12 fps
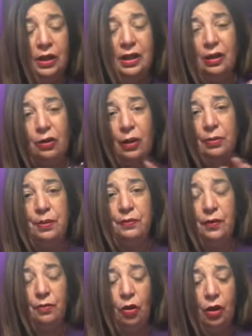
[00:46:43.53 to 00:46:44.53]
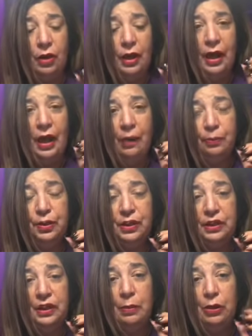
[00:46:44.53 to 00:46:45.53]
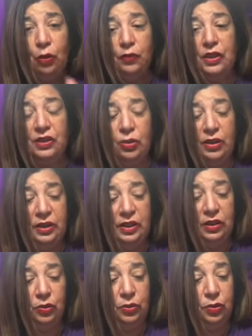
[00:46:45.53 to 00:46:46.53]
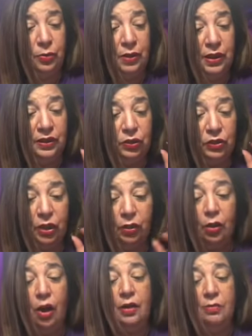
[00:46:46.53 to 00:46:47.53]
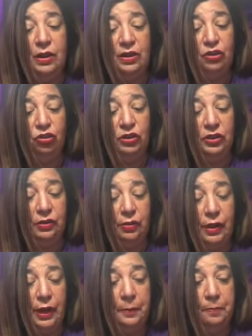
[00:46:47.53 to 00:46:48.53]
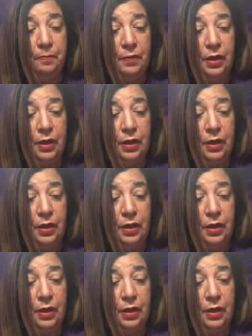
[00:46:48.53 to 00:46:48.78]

Now, correct me if I'm wrong, and please let me know if this resonates with you, because there's a lot of messages here, okay?